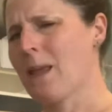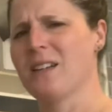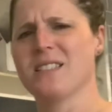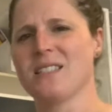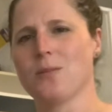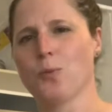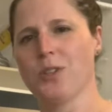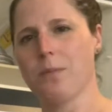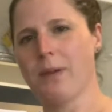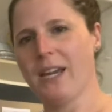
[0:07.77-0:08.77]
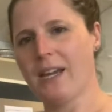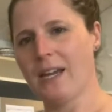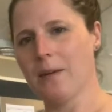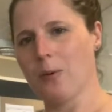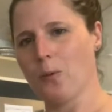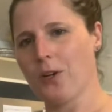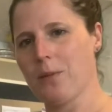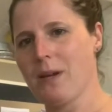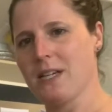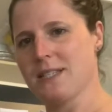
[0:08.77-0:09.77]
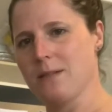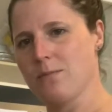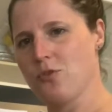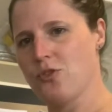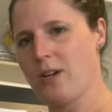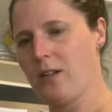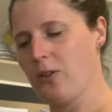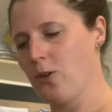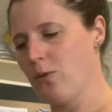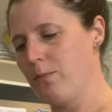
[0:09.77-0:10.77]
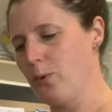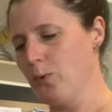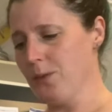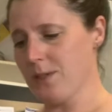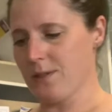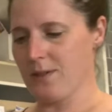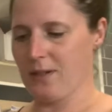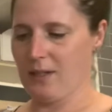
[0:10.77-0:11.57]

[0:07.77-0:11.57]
This isn't really baking, but we're gonna make some Jello mousse.